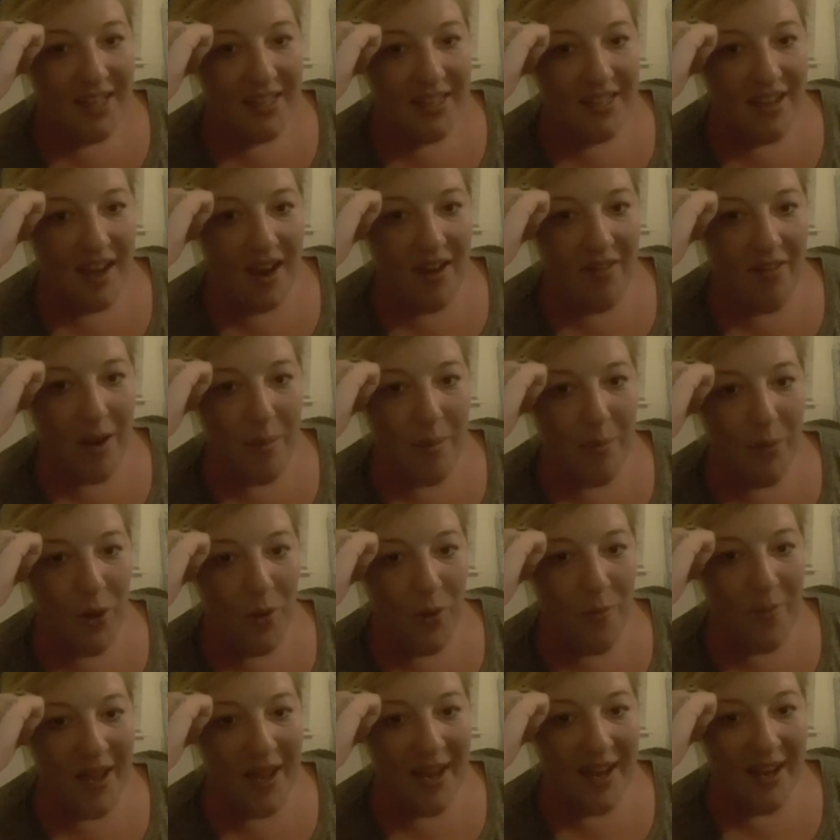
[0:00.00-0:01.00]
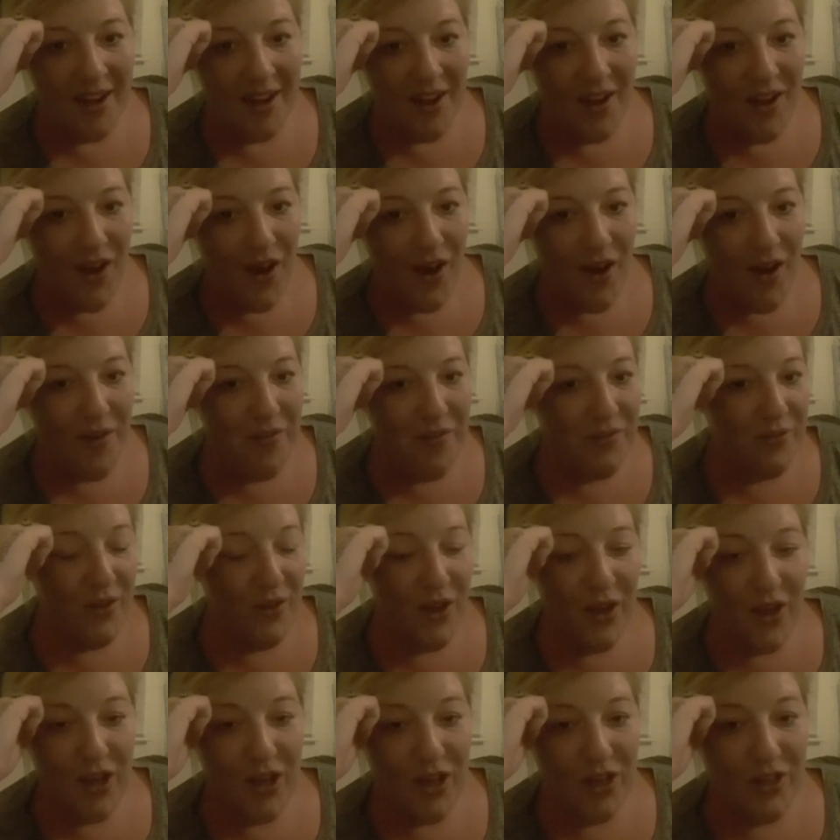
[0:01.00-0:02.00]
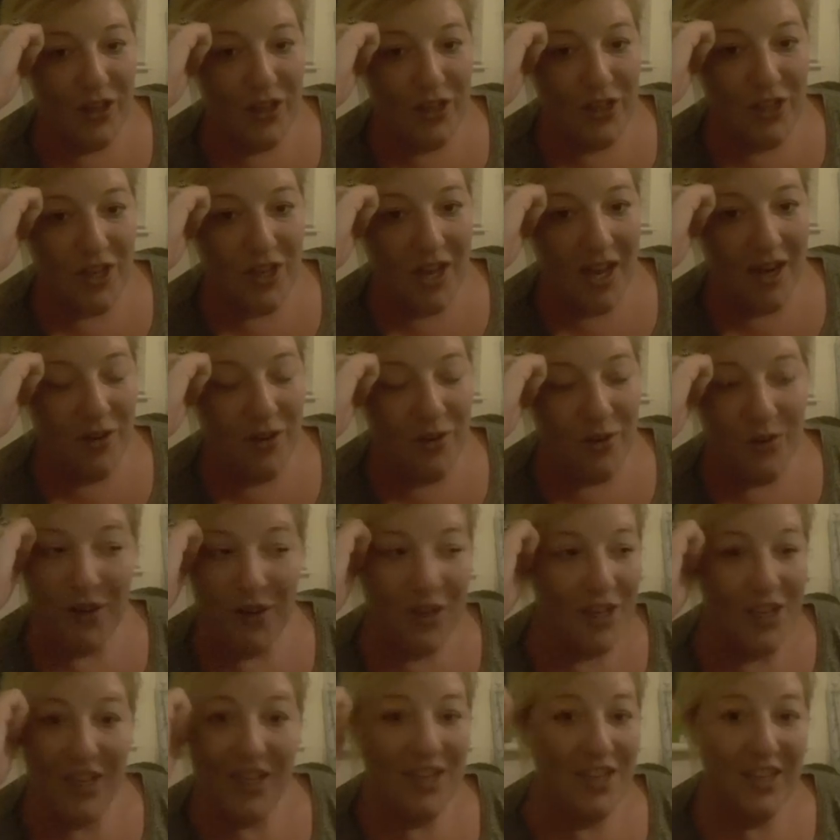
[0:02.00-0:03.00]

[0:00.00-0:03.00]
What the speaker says: direct plumbing off the channel.